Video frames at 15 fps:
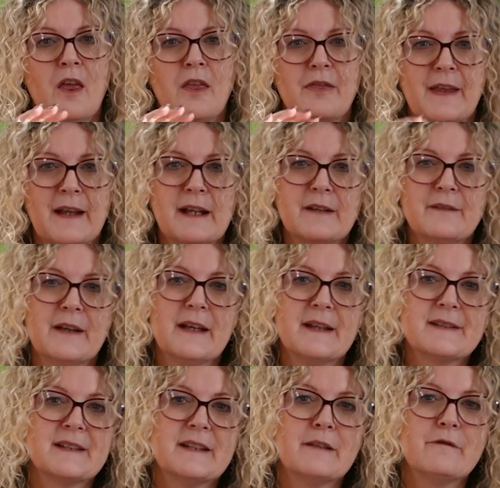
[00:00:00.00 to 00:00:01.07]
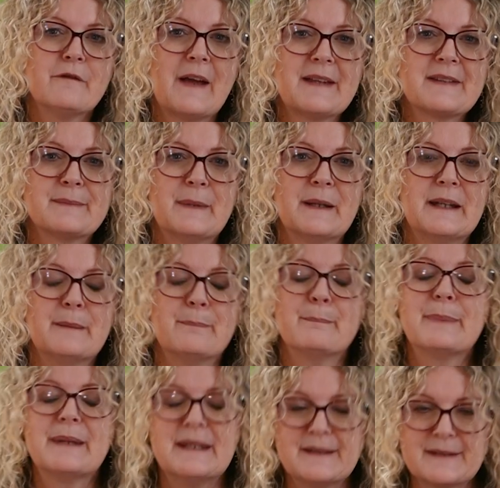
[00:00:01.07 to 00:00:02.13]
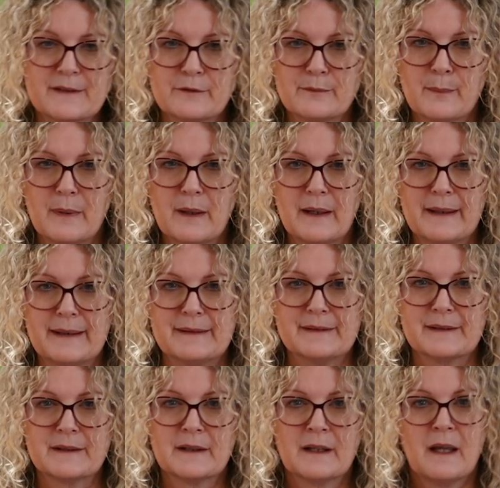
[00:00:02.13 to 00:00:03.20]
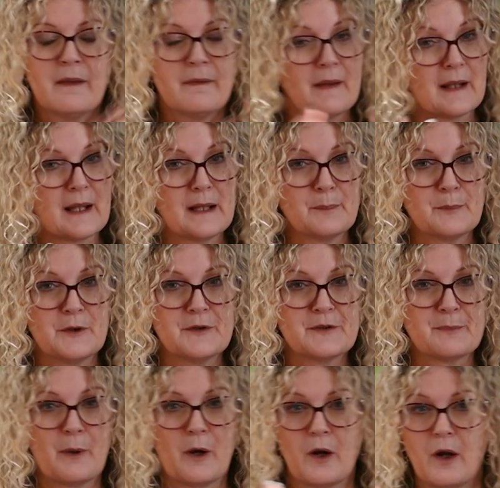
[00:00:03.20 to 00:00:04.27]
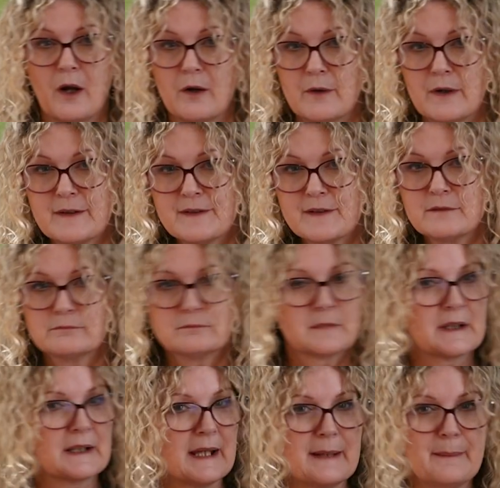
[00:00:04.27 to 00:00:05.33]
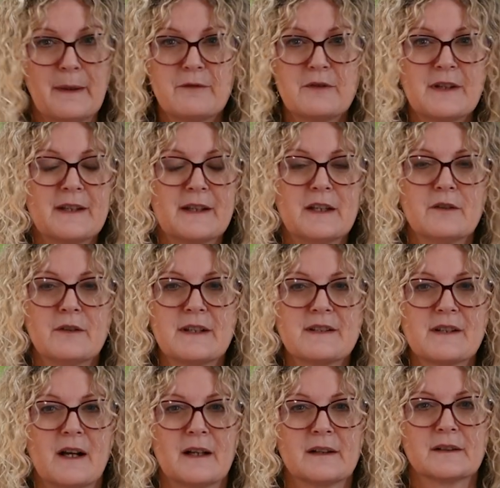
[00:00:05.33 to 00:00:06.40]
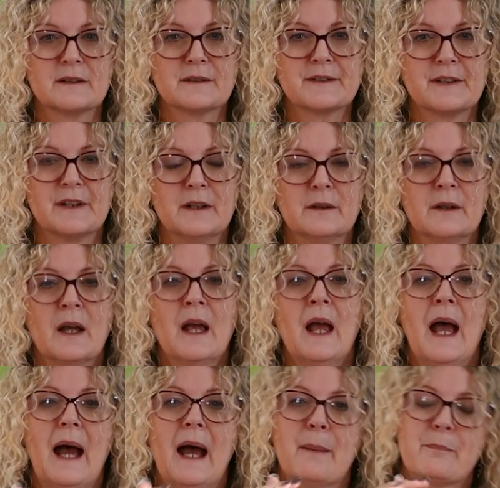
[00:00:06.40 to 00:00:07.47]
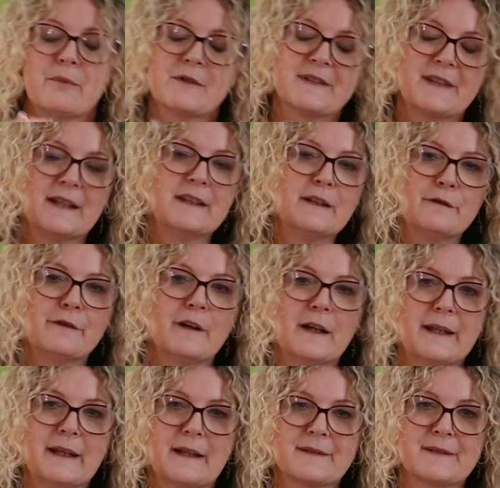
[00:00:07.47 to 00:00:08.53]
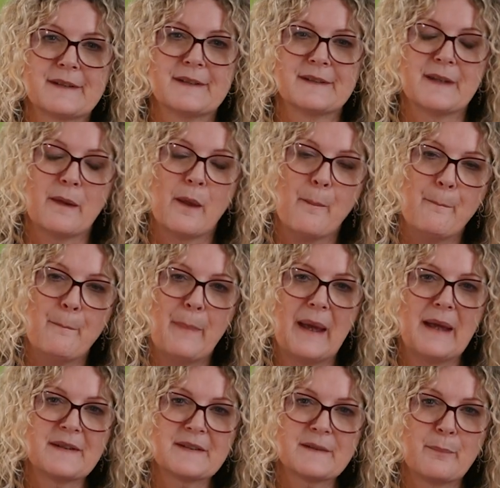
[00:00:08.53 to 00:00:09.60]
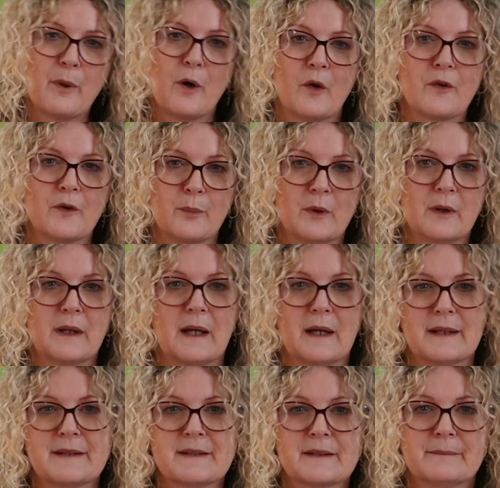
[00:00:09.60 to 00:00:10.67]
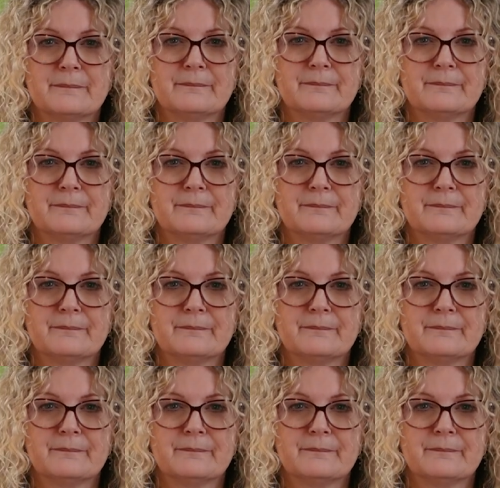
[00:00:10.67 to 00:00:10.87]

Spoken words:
Think of it as an investment in peace of mind. They'll help you spot errors, claim everything you're entitled to, and present your finances in the best possible light.